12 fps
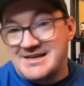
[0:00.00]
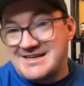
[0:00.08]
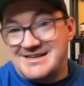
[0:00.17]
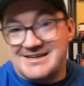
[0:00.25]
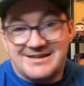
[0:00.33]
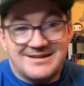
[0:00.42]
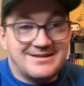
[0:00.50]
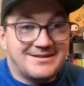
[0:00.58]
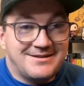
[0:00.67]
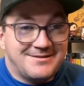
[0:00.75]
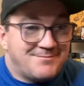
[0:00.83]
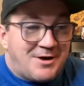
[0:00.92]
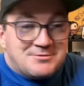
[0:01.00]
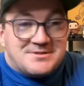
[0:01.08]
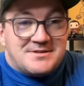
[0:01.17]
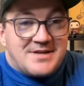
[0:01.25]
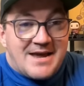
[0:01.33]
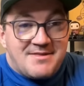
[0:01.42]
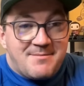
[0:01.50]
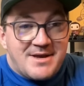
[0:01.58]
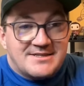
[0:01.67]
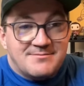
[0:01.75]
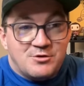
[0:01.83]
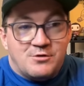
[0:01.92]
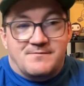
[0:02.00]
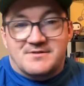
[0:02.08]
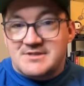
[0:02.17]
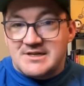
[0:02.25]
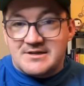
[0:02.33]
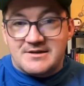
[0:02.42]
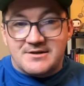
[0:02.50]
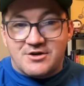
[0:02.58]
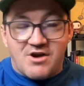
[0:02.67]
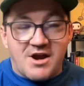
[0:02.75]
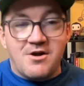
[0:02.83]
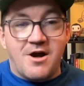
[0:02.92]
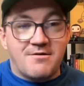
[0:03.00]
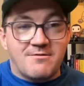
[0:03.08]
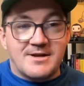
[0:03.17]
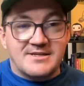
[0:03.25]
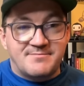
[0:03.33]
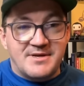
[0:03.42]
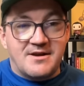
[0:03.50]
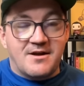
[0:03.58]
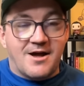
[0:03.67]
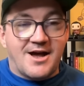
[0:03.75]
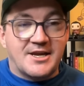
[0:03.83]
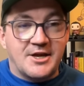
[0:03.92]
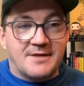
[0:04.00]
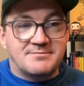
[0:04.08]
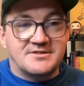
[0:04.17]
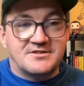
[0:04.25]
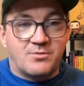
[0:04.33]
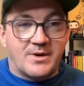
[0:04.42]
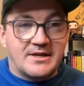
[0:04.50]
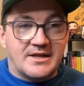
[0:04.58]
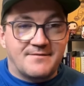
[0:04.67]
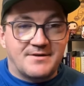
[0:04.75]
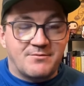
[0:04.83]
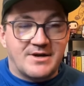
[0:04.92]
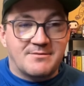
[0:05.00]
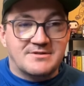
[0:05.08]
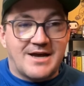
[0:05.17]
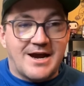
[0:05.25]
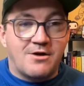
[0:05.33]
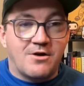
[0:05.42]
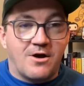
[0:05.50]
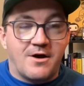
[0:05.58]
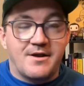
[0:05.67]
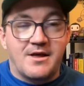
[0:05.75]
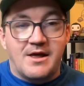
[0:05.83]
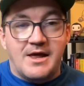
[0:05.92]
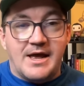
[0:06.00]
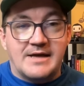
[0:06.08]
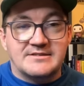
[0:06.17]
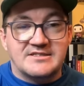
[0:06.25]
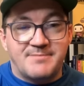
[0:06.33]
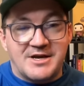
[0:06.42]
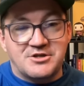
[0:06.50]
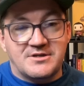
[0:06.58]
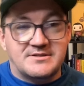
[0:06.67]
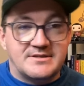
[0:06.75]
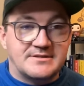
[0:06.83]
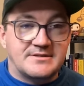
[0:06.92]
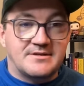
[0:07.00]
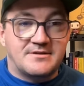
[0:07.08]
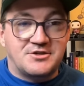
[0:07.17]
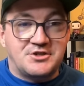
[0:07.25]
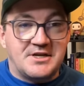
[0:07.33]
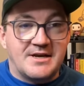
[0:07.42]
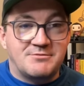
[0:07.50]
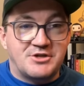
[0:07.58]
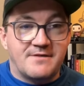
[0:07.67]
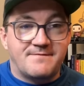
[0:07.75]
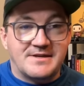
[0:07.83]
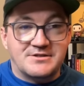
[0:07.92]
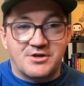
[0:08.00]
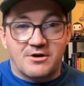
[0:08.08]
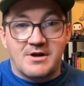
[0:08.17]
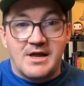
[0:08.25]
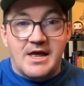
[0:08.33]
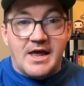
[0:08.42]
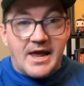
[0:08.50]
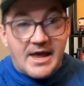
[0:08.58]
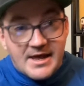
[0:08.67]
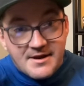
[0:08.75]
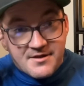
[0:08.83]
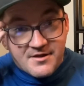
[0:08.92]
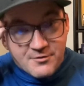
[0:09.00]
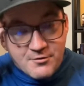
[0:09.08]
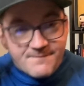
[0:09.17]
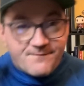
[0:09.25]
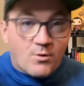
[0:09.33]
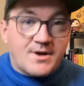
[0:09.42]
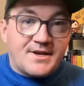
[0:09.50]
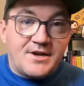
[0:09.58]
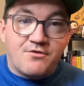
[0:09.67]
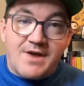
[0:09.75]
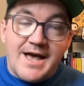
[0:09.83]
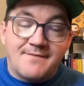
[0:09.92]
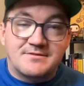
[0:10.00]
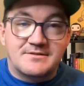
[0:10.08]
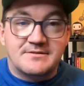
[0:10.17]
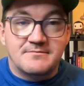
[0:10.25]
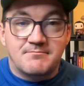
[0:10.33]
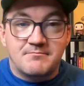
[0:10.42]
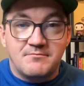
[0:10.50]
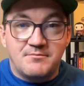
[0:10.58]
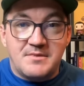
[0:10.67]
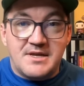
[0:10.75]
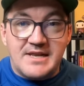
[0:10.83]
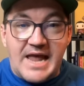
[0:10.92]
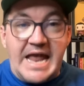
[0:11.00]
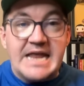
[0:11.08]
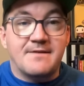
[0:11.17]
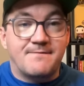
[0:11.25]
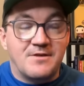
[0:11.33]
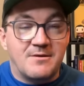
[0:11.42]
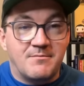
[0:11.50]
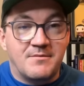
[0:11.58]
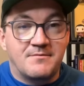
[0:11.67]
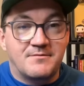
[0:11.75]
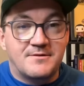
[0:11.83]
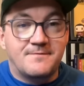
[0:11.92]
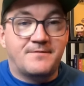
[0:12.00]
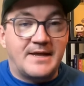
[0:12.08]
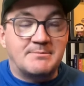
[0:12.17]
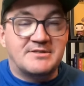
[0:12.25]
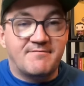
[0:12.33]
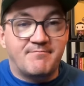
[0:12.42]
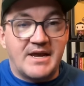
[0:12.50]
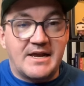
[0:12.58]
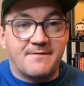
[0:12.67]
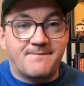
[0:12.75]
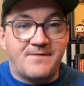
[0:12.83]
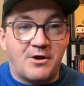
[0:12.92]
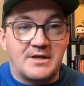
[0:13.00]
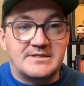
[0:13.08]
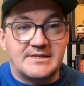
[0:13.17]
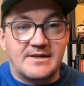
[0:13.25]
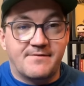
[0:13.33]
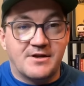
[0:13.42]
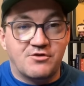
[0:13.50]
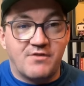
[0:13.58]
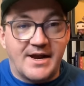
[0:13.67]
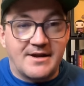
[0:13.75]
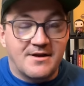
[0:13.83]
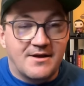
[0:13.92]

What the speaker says: most of the time they make some moves. Craig Conroy has been in hockey up since 2011 when he was hired on as a special assistant to GM Jay Feaster. And through 14 drafts in 8 of them, the Flames have made a fairly significant trade,